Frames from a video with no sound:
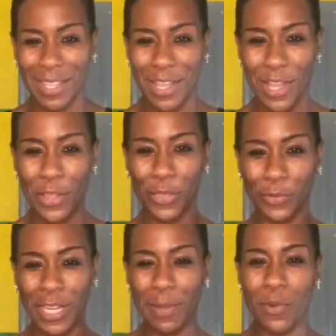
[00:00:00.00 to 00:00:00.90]
3
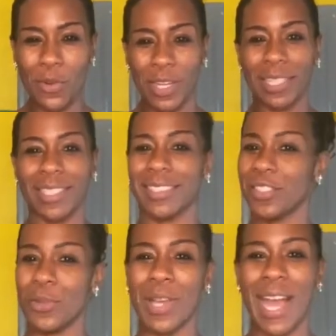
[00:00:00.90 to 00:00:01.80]
more. You
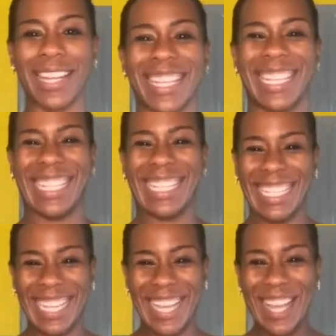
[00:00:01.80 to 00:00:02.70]
got it.
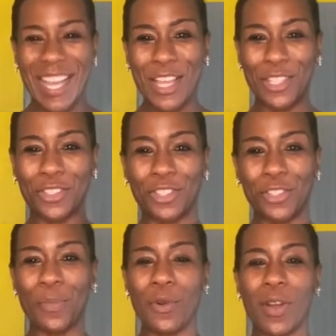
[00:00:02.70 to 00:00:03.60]
2 more.
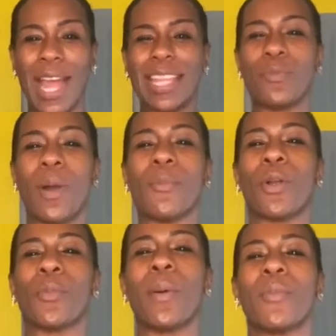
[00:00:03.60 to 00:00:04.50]
I need 1 more. 1
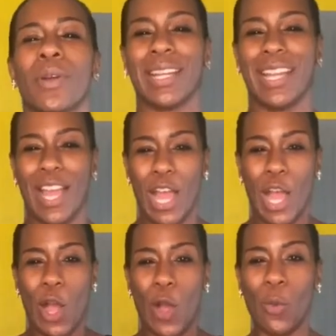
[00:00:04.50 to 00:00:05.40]
more.
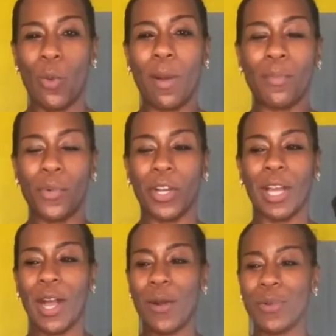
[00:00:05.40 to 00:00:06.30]
1 more.
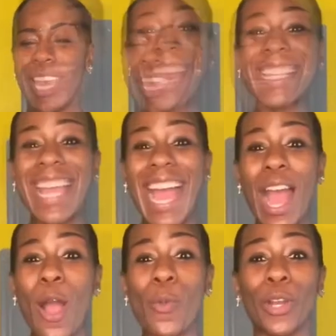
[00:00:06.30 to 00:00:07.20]
Okay. Now we're
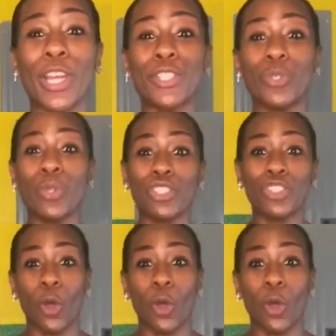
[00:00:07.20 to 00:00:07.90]
going to do the shoulder